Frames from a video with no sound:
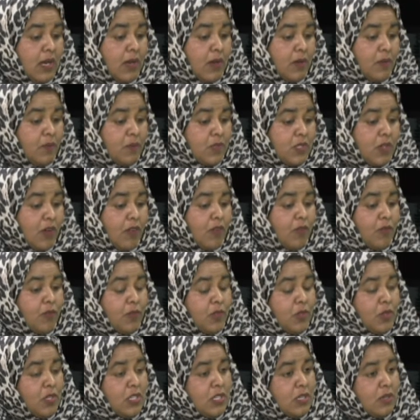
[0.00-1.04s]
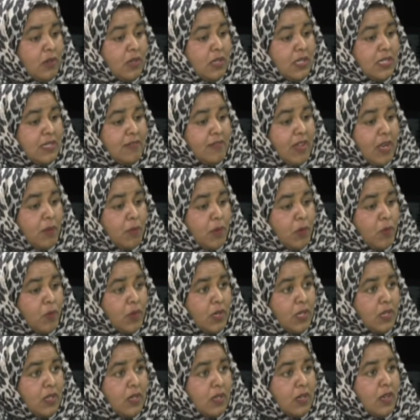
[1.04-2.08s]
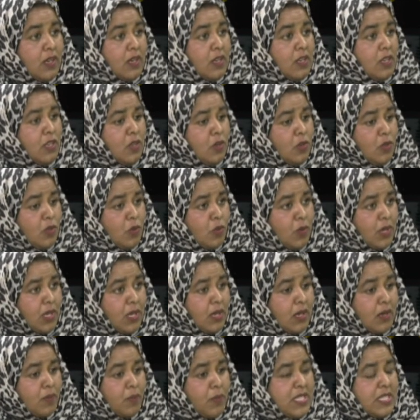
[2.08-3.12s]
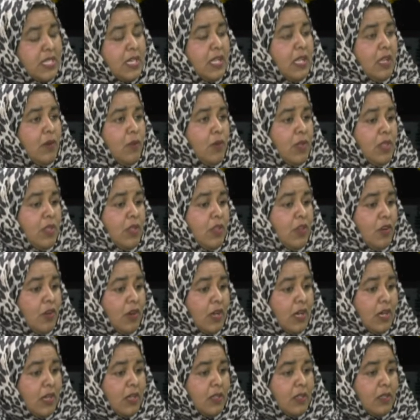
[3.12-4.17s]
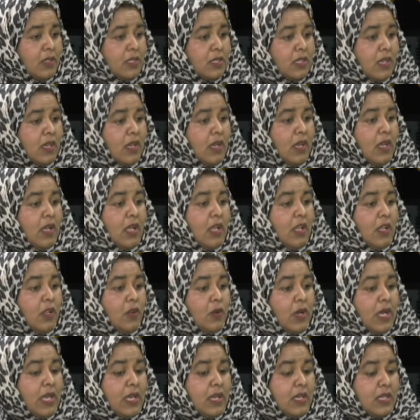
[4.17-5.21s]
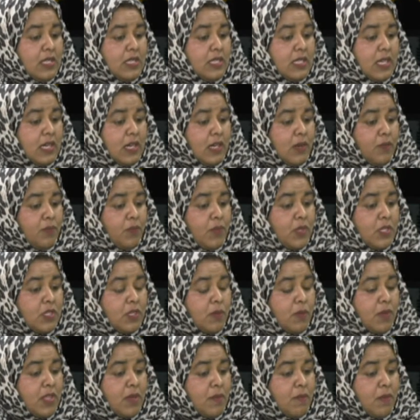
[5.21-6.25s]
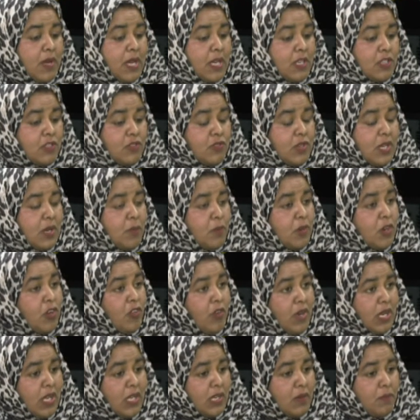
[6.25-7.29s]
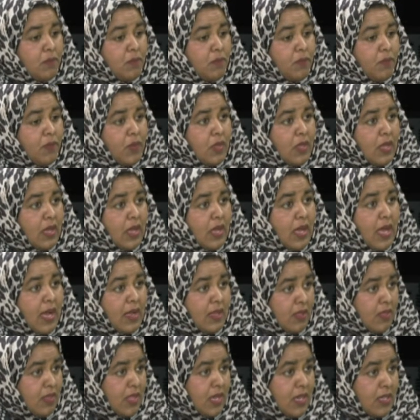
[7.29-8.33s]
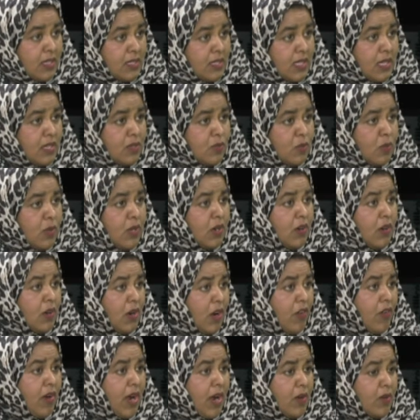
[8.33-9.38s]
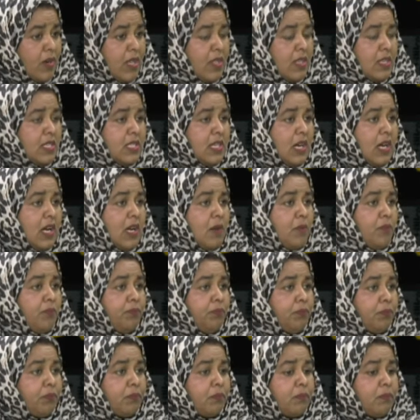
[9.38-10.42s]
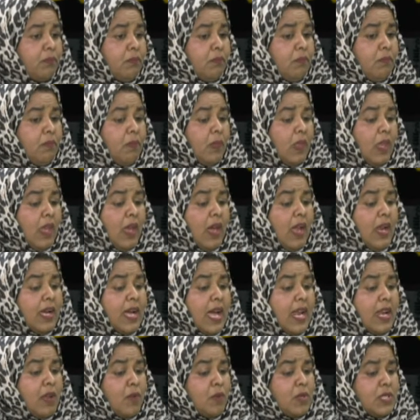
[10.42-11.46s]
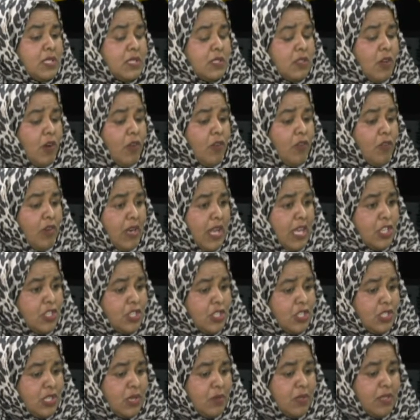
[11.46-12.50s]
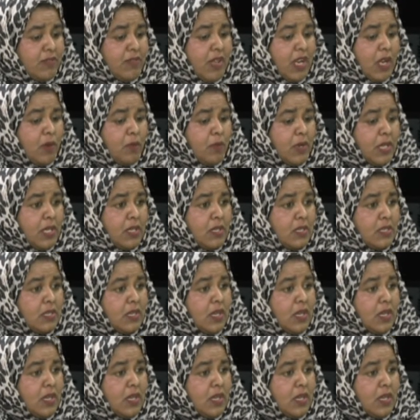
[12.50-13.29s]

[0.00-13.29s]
sort of doing development work and youth work, particularly with young girls, looking at some of the mainstream curriculum things that were around at the time. And again, it was sort of relationship development,